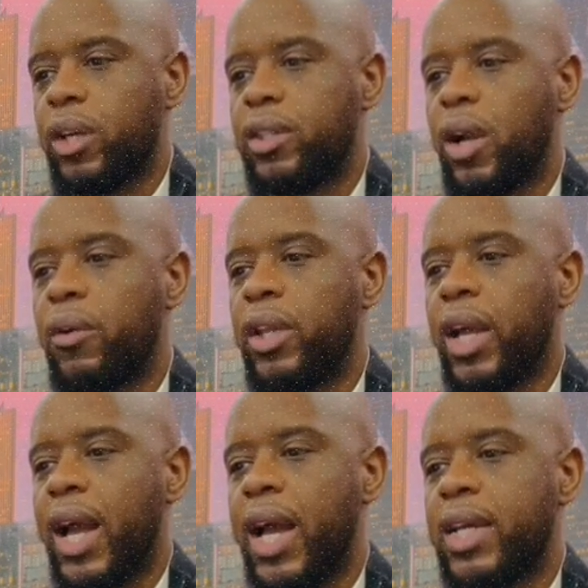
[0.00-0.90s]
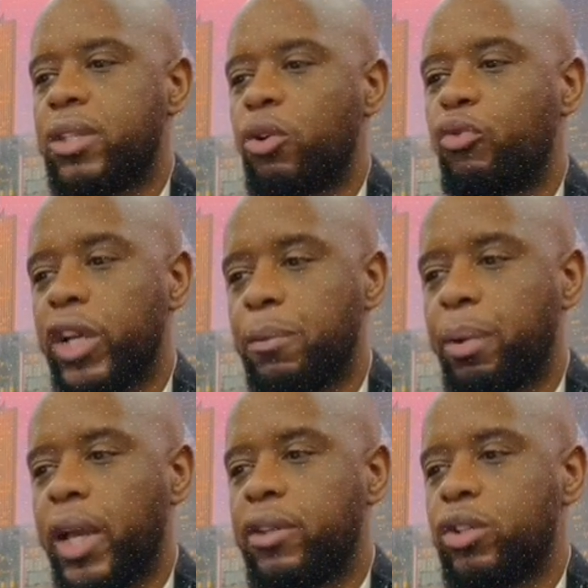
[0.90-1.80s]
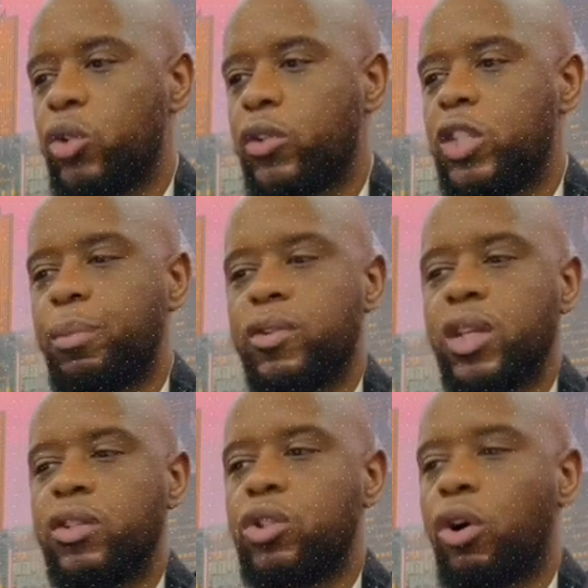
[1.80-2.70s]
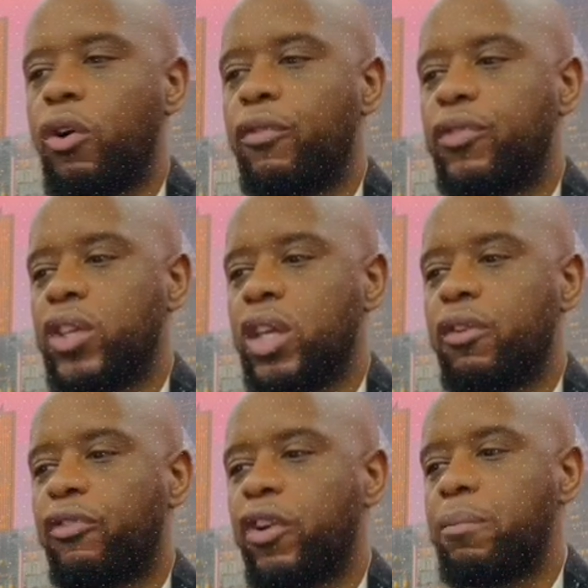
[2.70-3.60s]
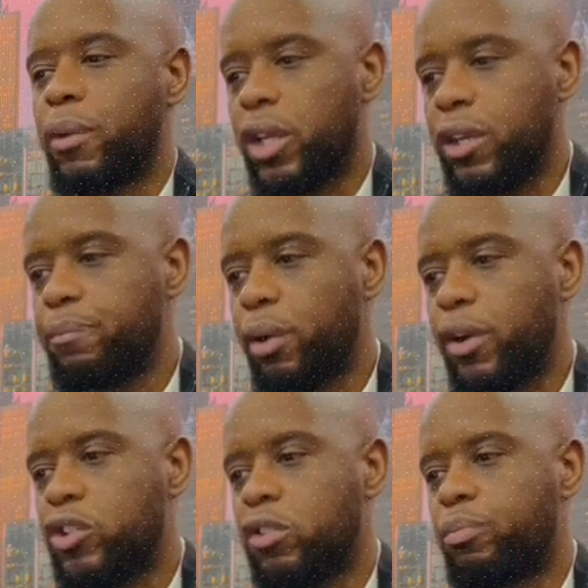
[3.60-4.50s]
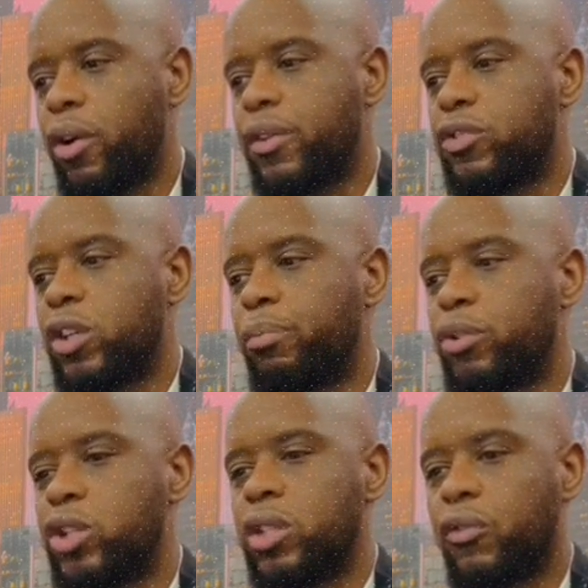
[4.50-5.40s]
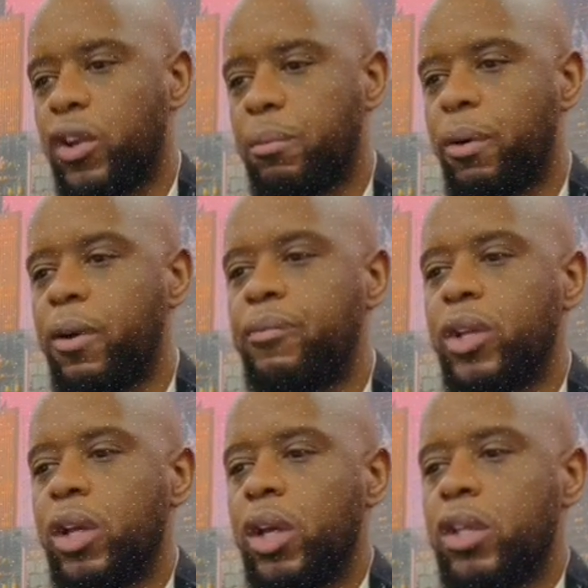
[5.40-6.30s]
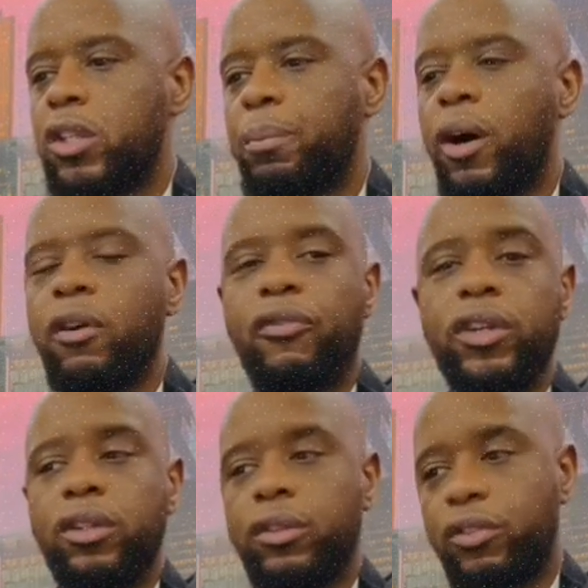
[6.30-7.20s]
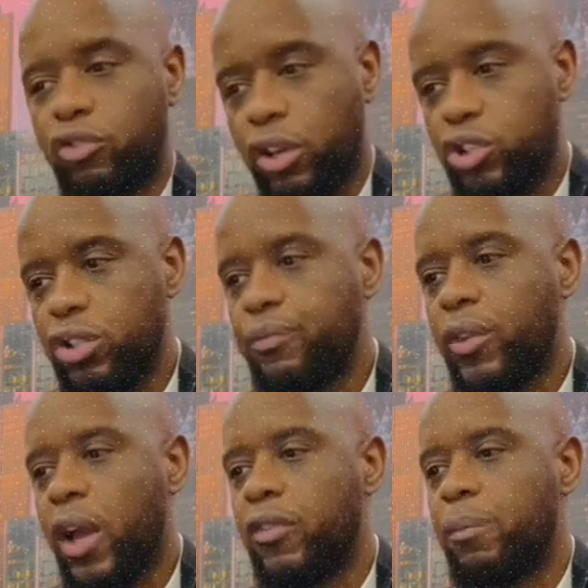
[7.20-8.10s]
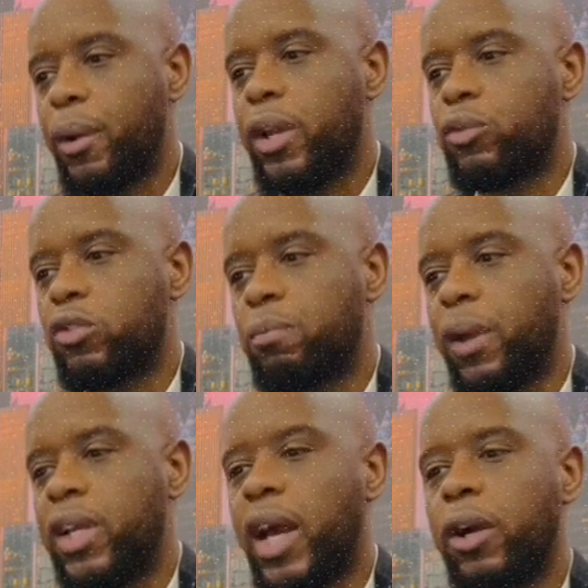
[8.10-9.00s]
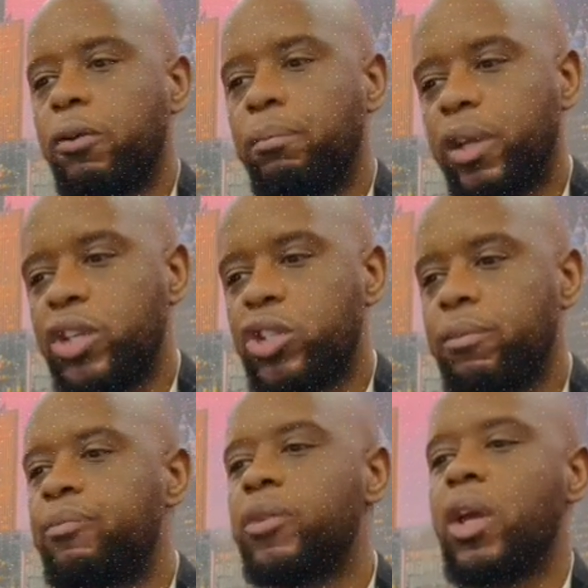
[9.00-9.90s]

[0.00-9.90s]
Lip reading: Downing had already paid 20% of the $3 million purchase price to the project developer to part fund construction, and the balance was paid at completion.